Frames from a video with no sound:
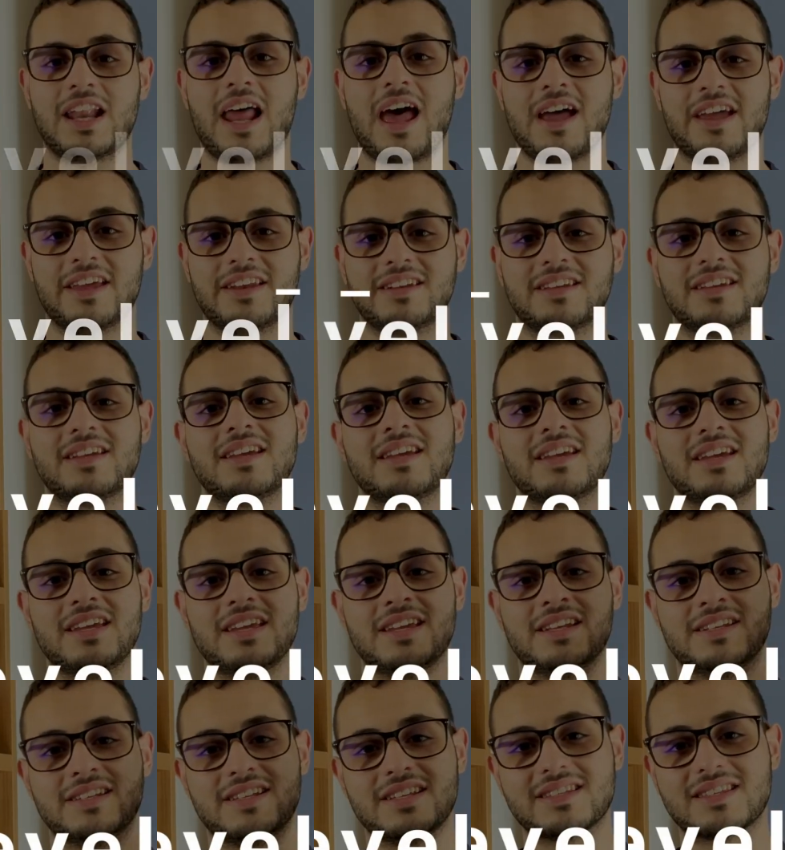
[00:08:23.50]
9.
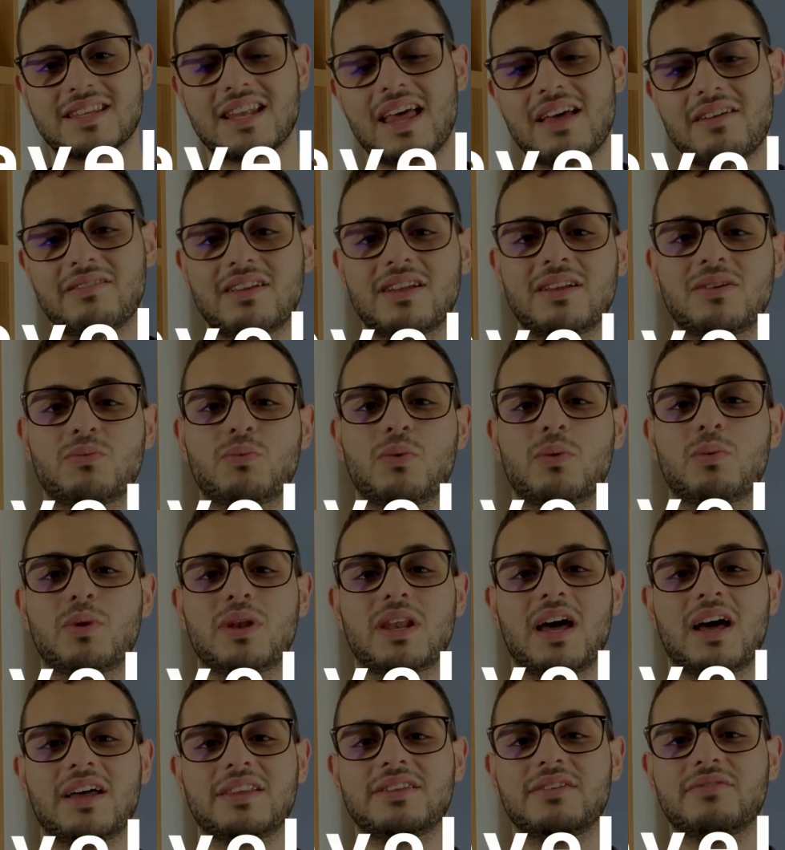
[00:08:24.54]
In this level, we will
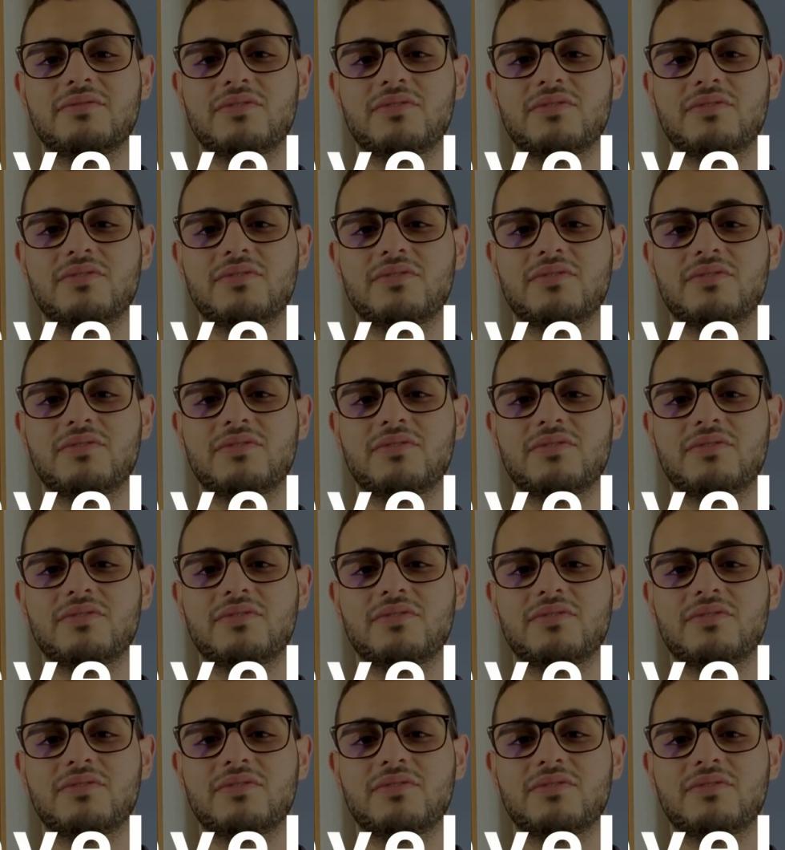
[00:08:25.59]
add the